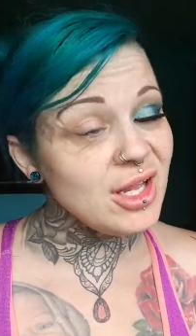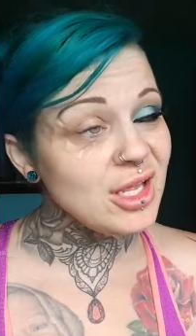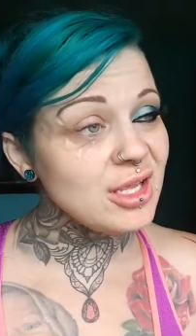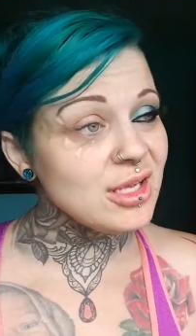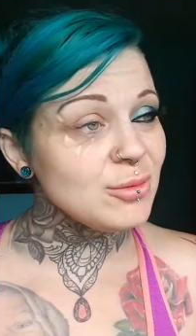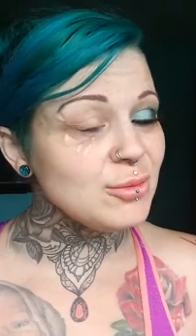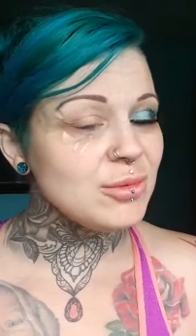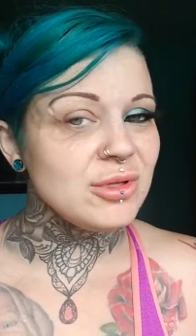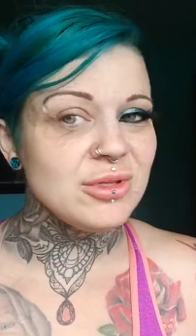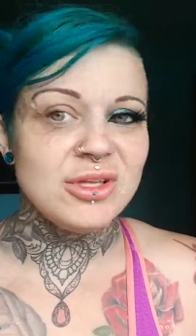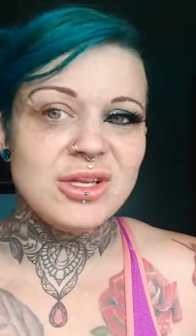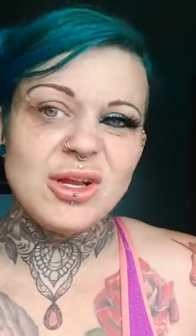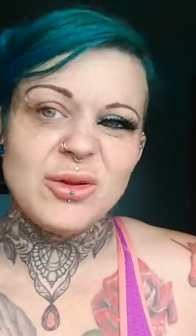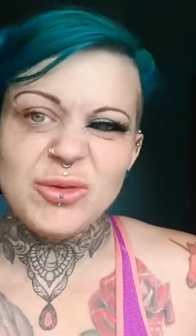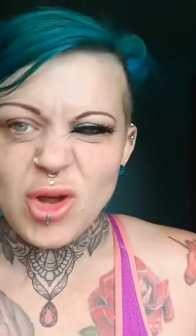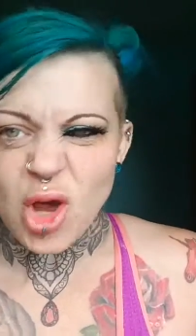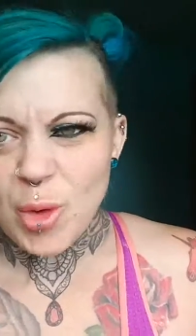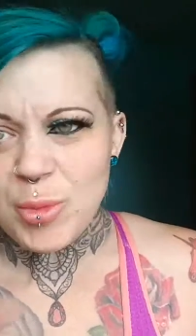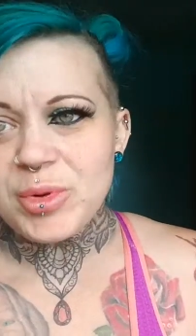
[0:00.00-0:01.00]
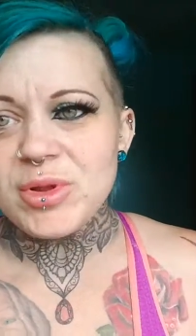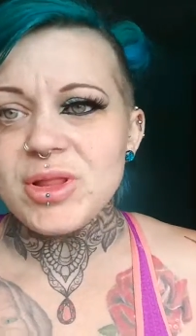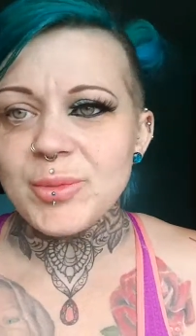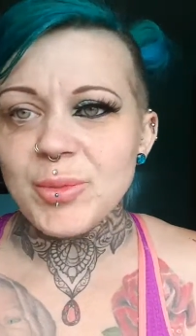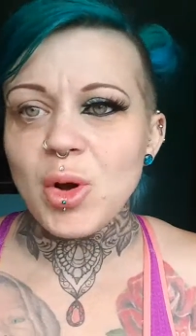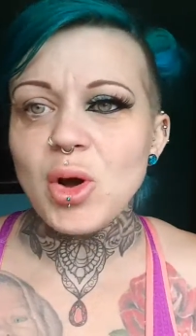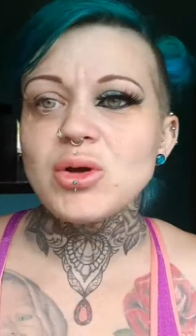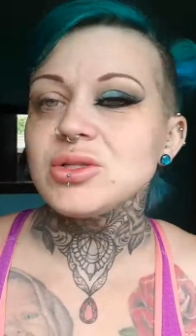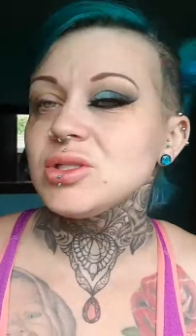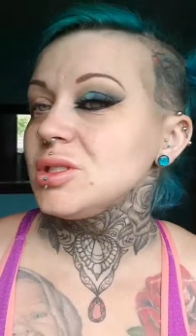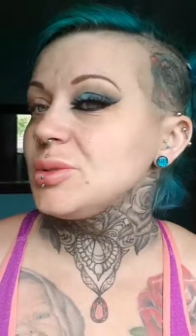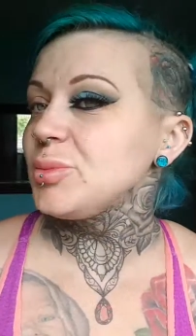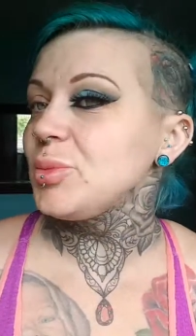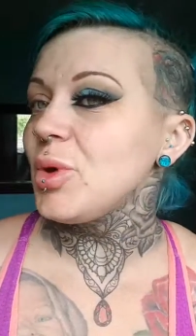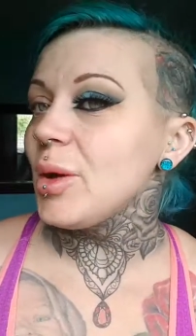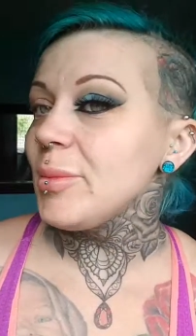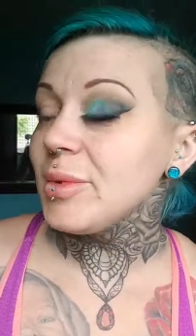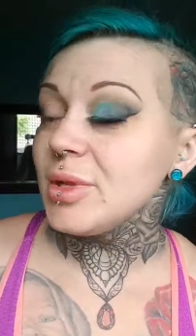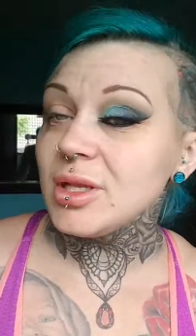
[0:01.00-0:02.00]
Like, well, you know, not opening the boxes,
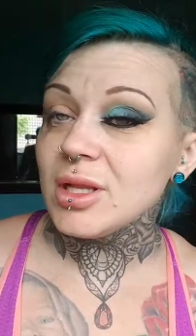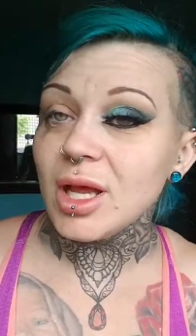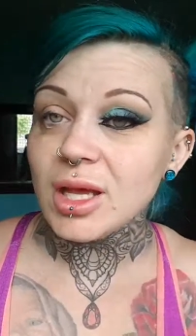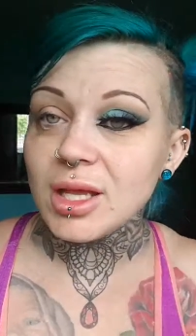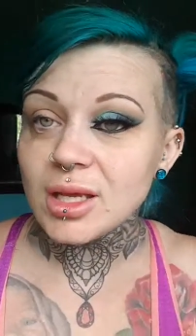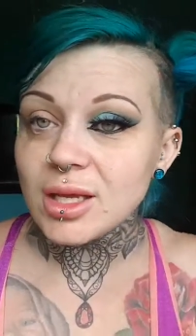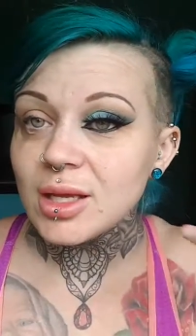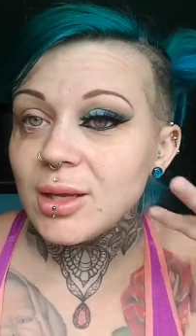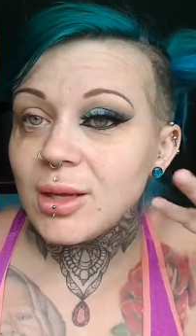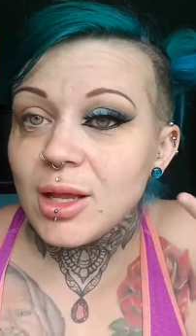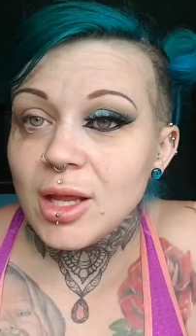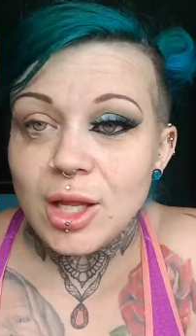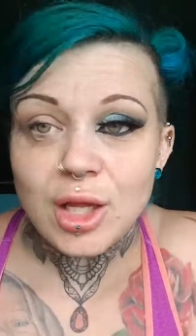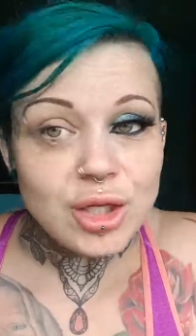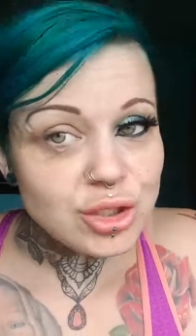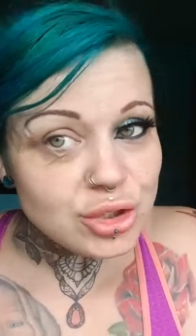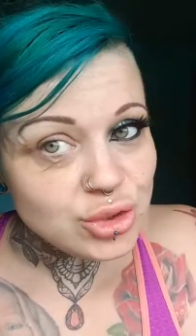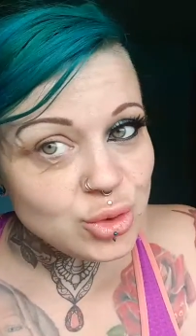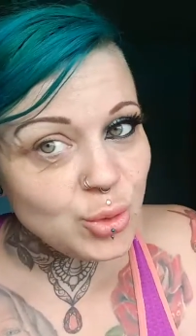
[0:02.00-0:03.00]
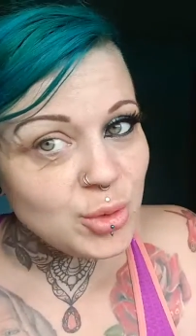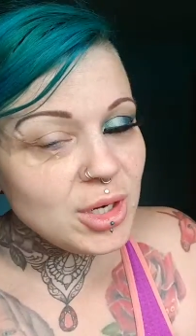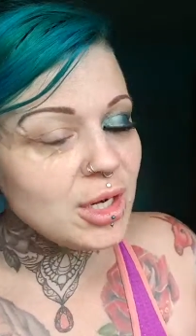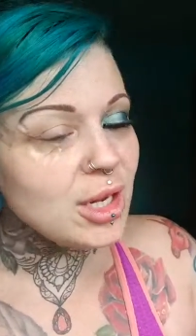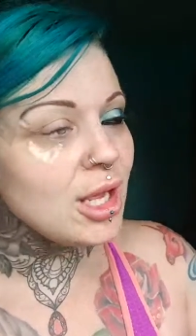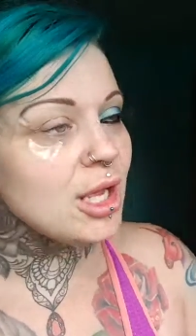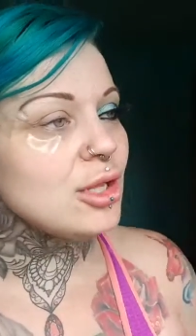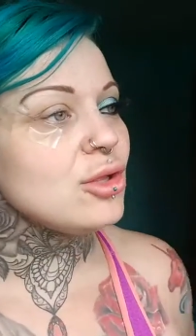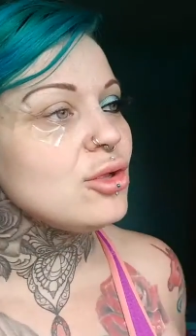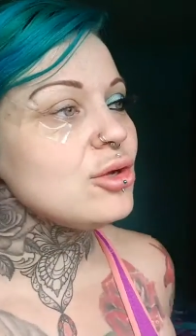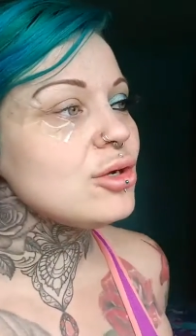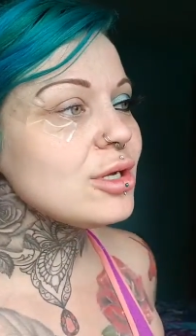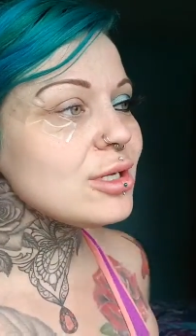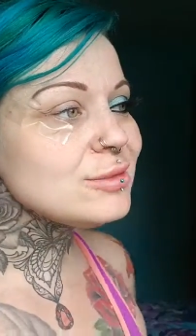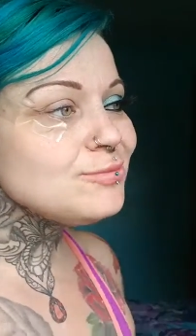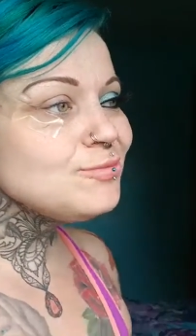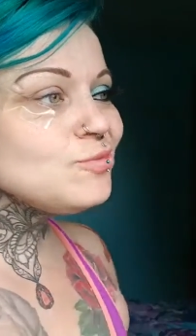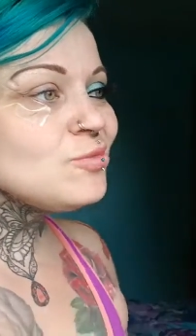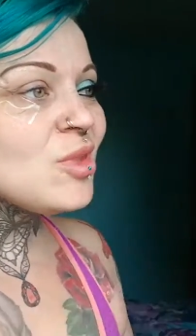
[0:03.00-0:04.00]
but I mean like doing an eye
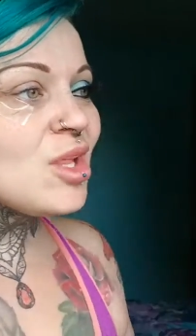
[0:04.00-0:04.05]
look.